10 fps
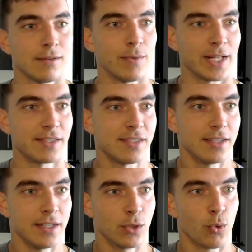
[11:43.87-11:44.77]
We can
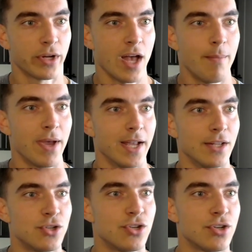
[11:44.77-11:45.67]
see the workout
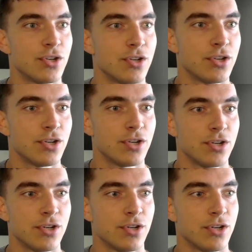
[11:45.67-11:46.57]
page
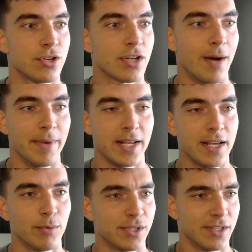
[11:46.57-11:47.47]
coming
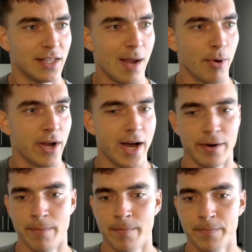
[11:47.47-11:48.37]
in. Well, this is a library
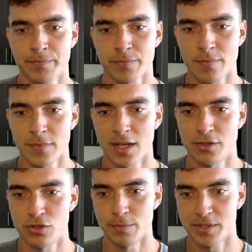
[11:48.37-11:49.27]
item.
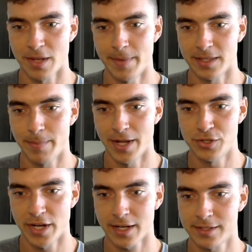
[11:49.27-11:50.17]
Assume it's going to make the
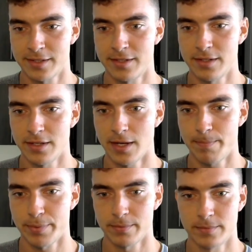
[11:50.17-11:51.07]
page next.
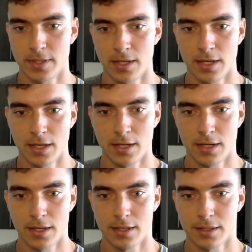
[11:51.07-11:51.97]
Yep.
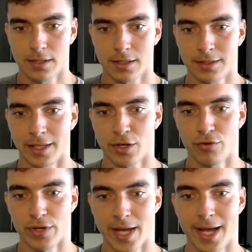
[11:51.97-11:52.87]
Click
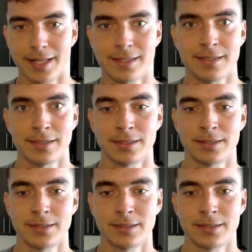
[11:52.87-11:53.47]
create.